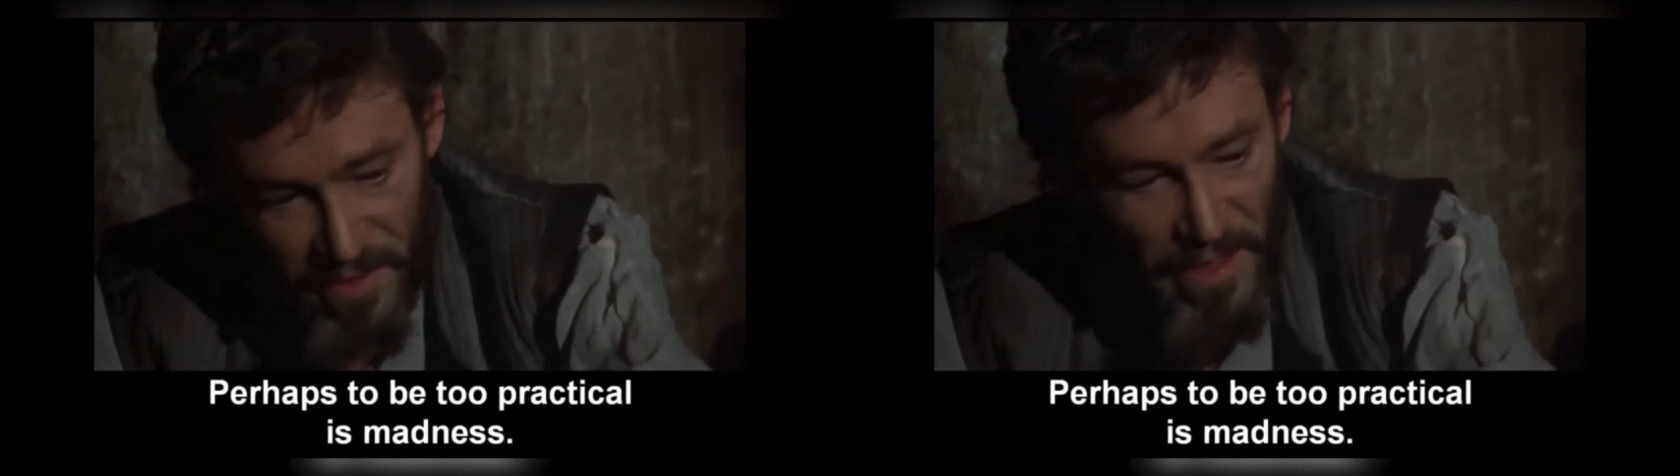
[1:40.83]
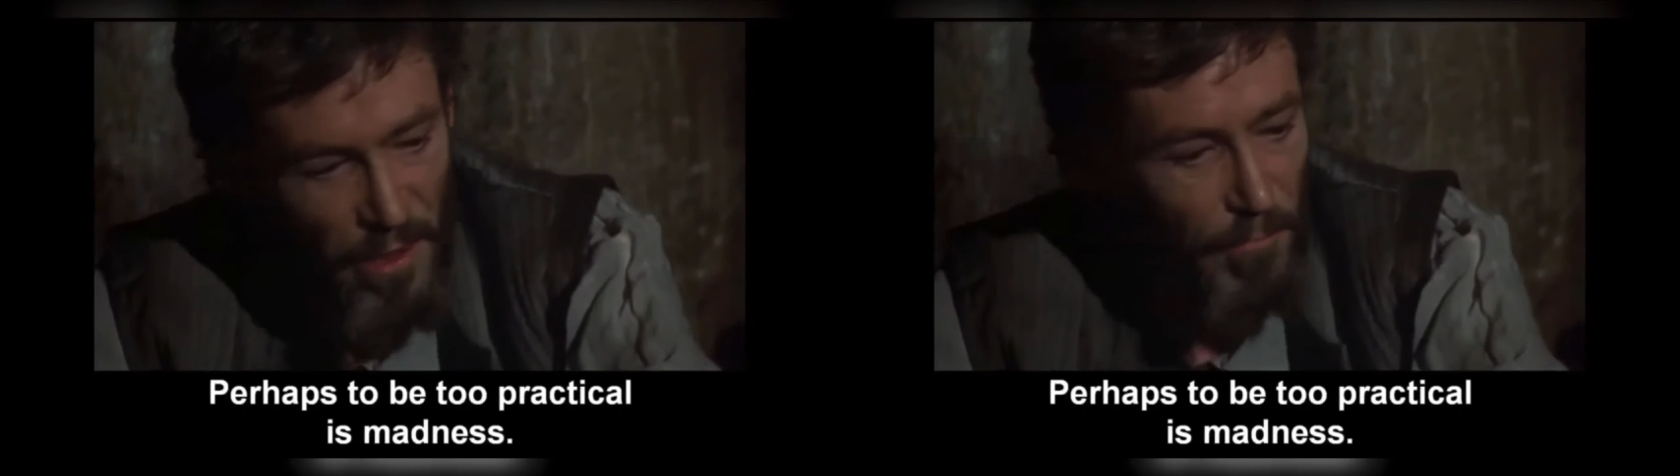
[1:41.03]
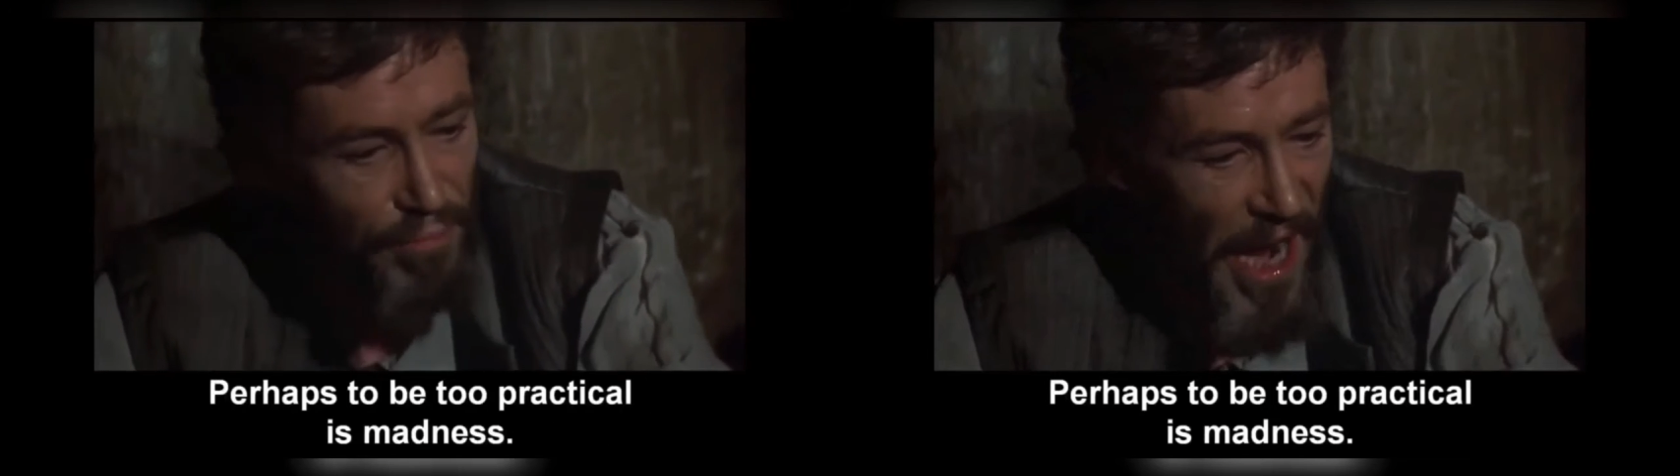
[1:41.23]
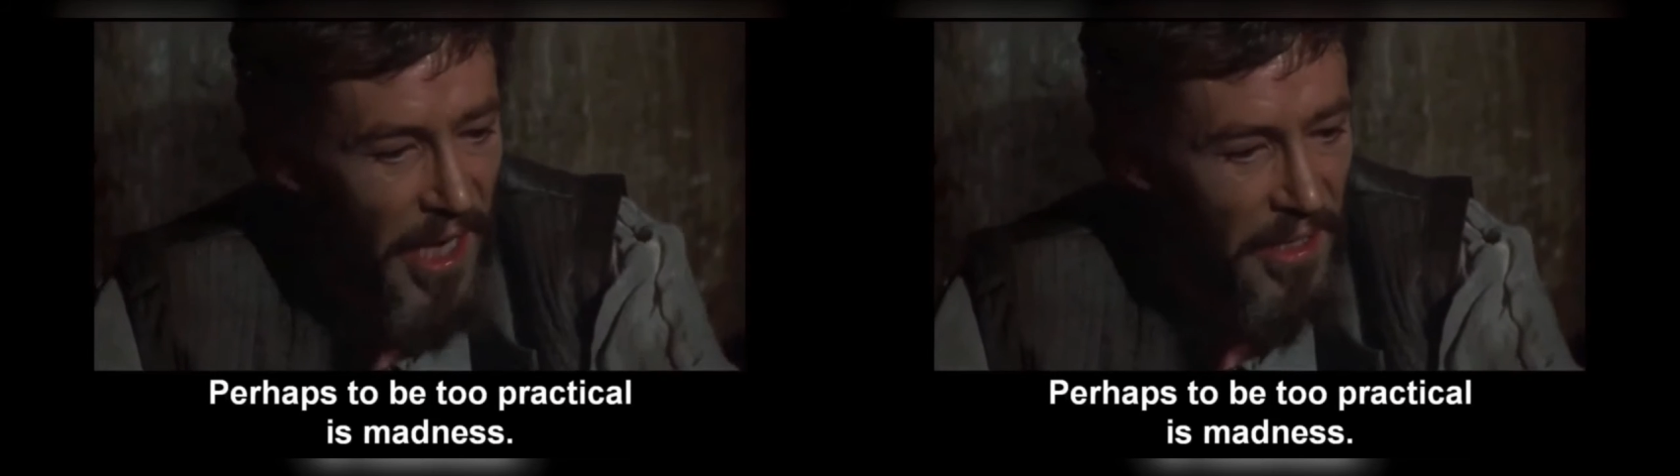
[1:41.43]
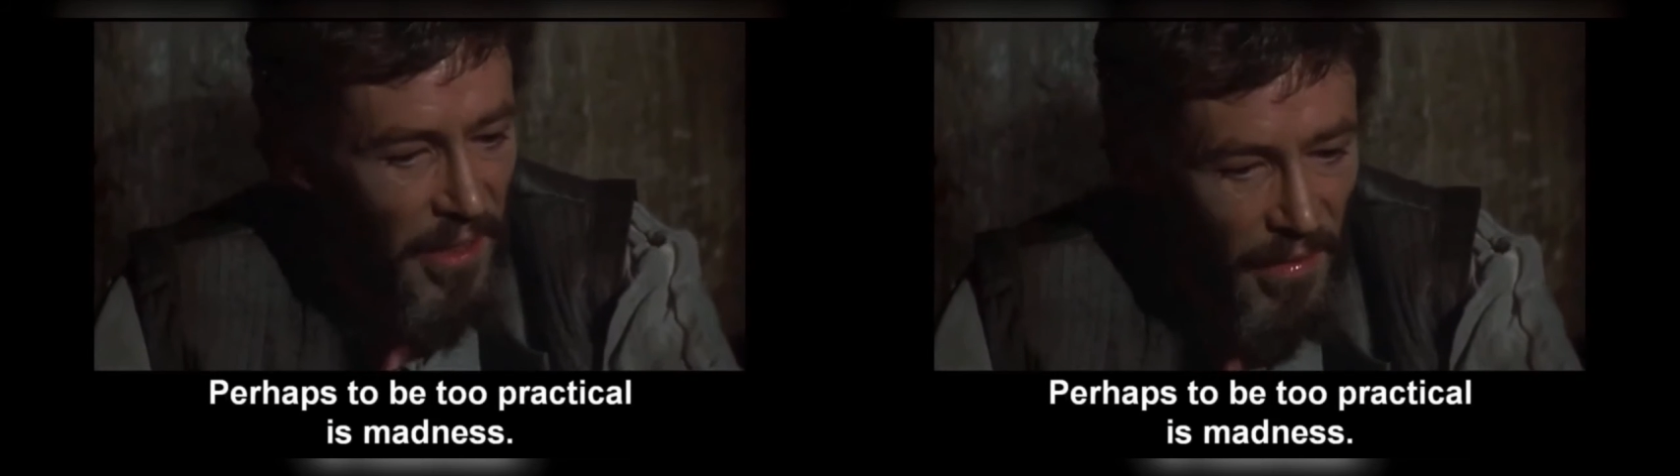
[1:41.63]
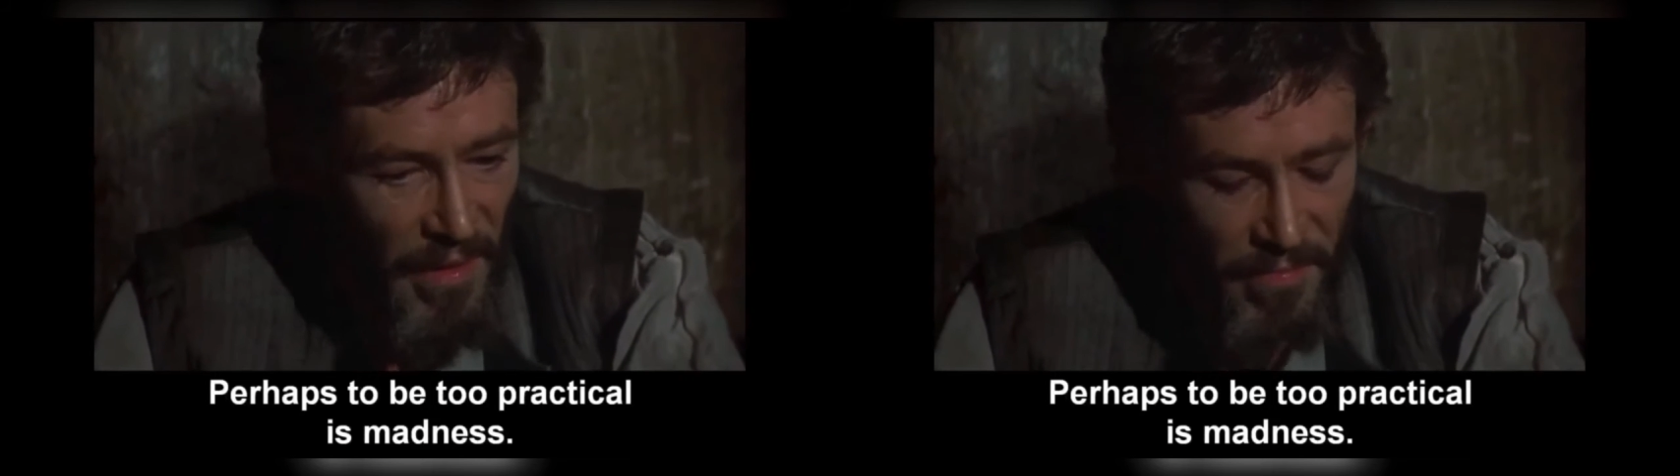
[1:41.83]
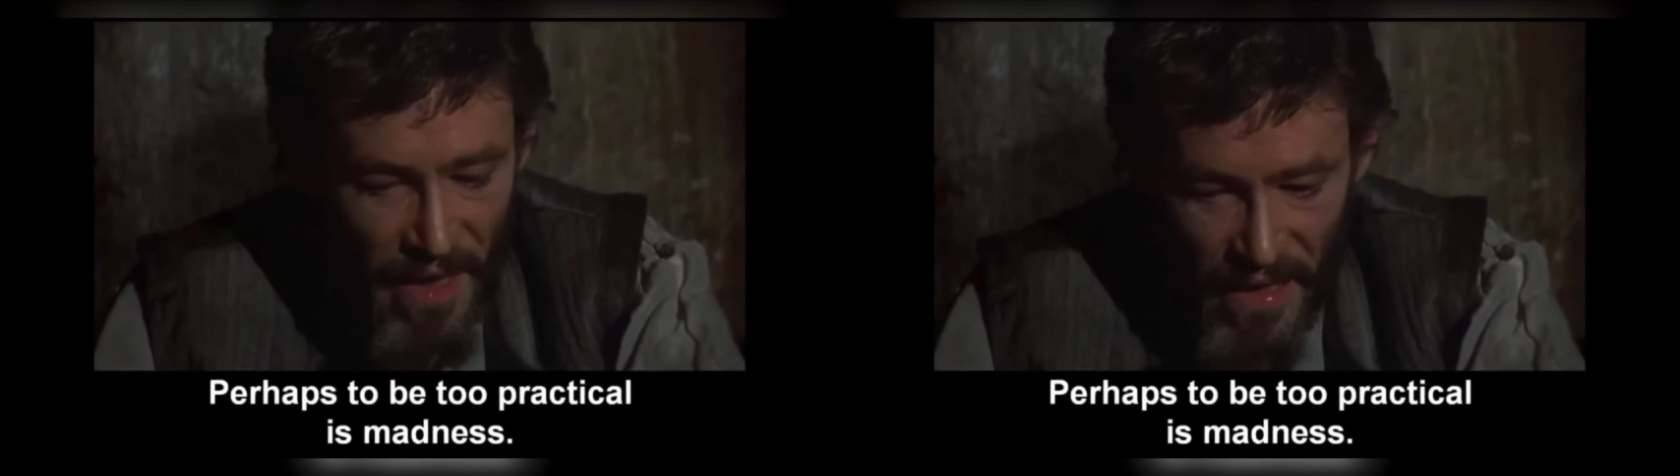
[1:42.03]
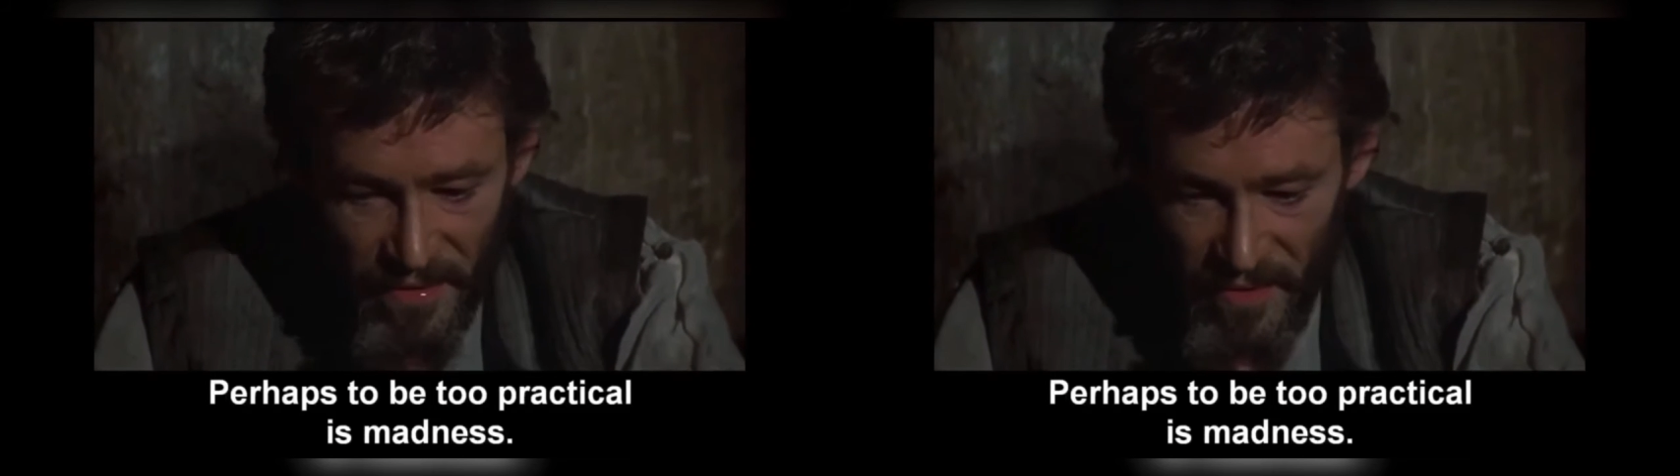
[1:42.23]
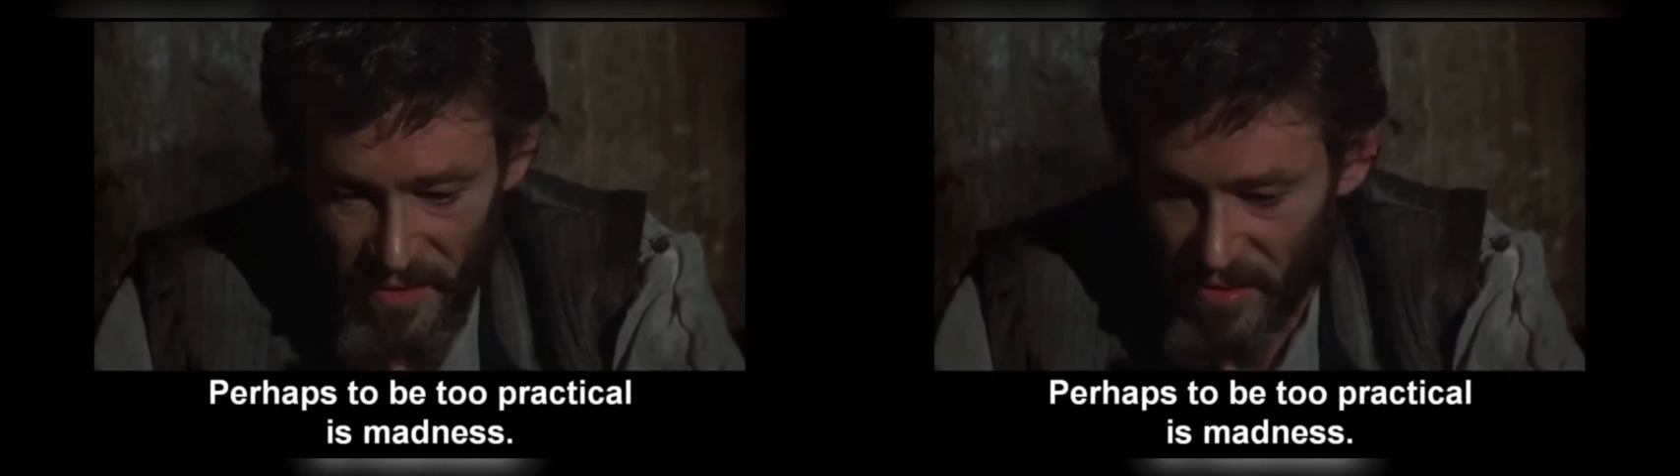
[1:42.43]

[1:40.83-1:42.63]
to be too practical is madness.